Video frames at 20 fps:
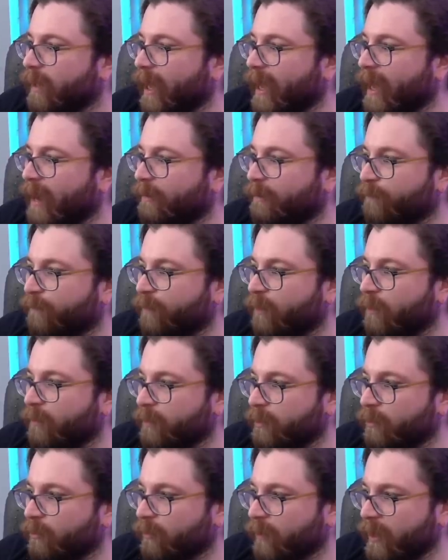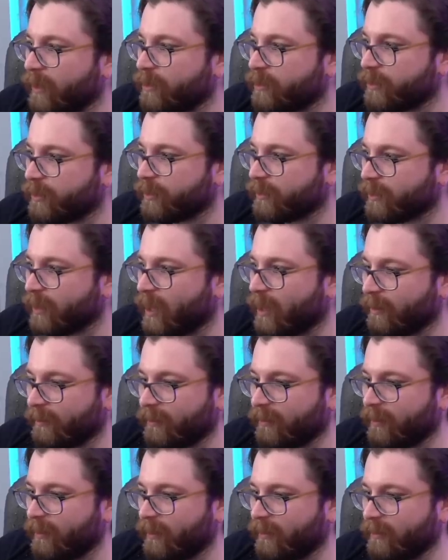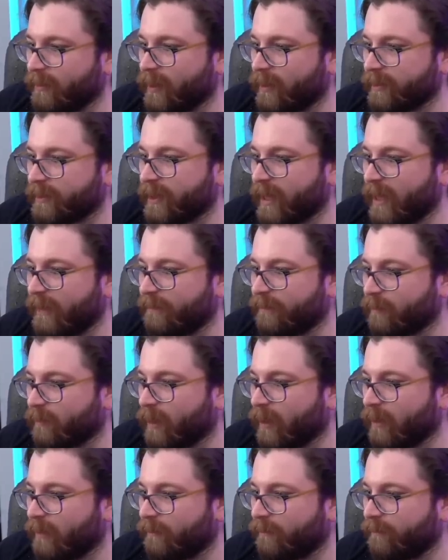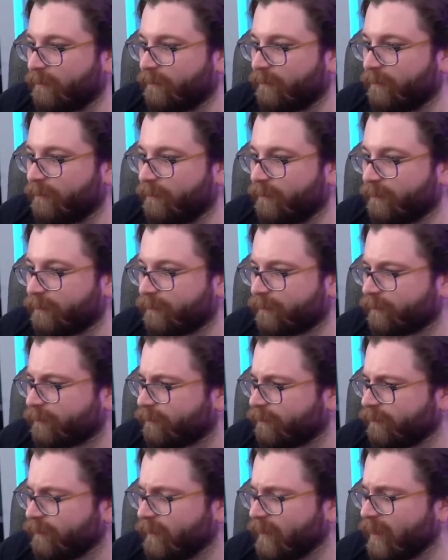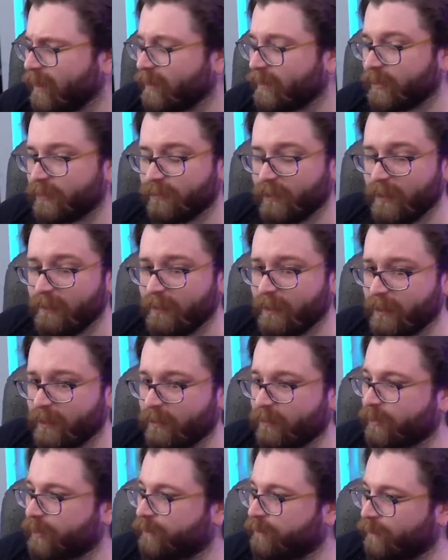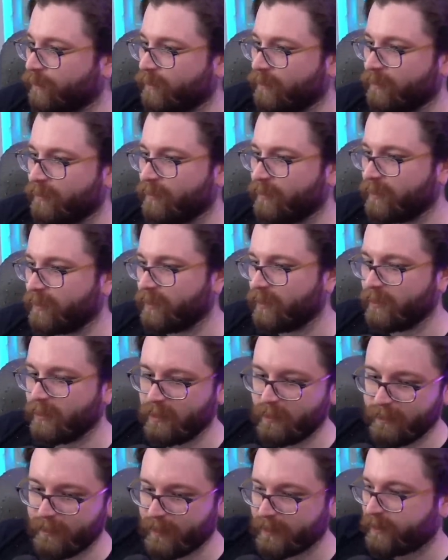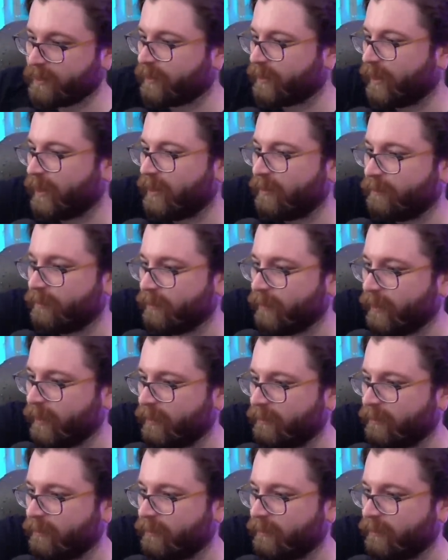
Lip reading: Afro-Eurasian continent does have a lot of extremely useful domesticatable